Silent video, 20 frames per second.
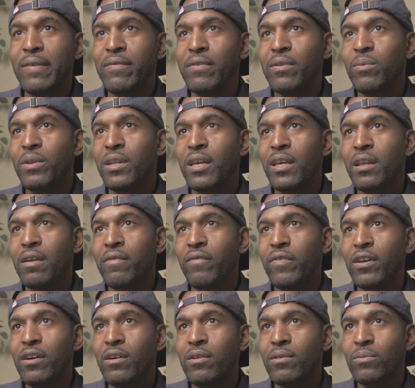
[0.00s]
when the
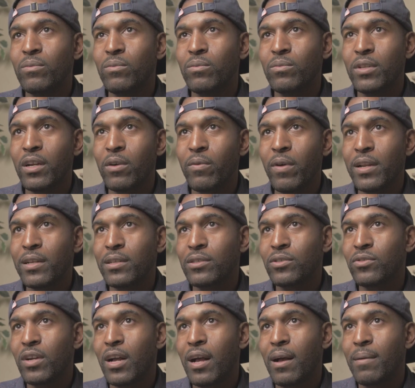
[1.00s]
NFL, their ratings
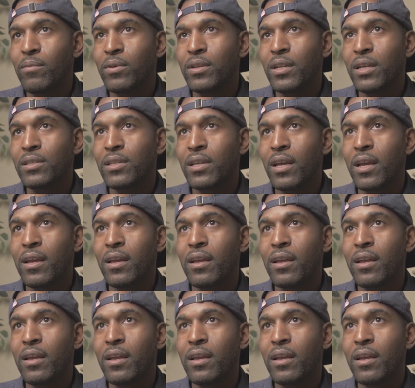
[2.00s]
drop, what they say,